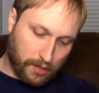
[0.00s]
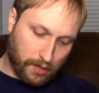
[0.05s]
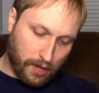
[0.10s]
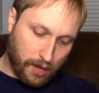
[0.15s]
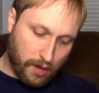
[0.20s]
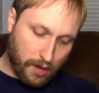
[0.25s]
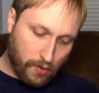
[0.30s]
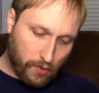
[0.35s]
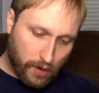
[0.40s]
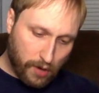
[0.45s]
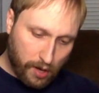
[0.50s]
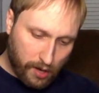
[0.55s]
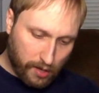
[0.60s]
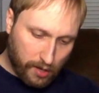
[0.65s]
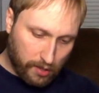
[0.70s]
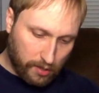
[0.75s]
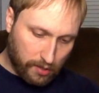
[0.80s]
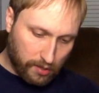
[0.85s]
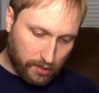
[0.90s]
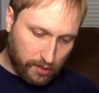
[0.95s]
All right.
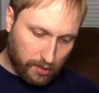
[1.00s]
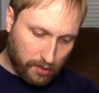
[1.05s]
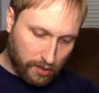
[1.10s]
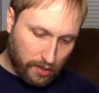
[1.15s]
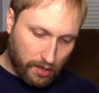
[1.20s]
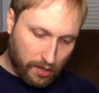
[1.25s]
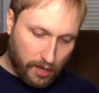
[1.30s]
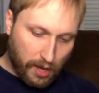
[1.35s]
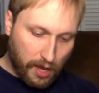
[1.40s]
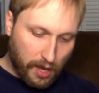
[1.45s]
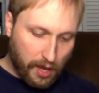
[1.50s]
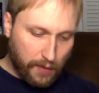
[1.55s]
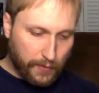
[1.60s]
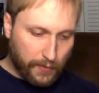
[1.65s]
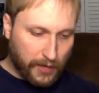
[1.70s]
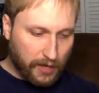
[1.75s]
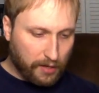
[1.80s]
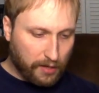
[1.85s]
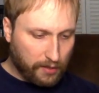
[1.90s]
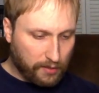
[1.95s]
Hey,
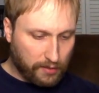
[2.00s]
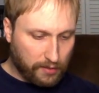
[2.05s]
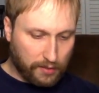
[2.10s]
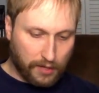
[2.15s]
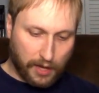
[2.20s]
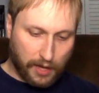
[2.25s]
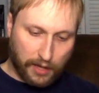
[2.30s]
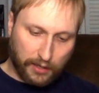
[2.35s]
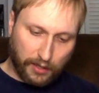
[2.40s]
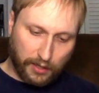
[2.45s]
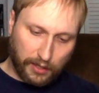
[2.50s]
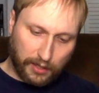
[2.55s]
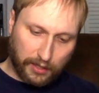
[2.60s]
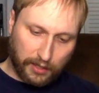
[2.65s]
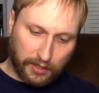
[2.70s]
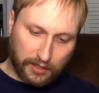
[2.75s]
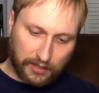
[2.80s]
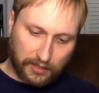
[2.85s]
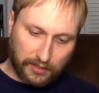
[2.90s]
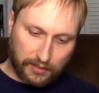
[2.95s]
man. I like
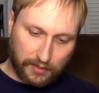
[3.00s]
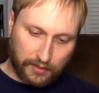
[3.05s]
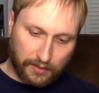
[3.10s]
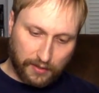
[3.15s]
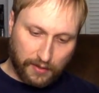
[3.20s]
this.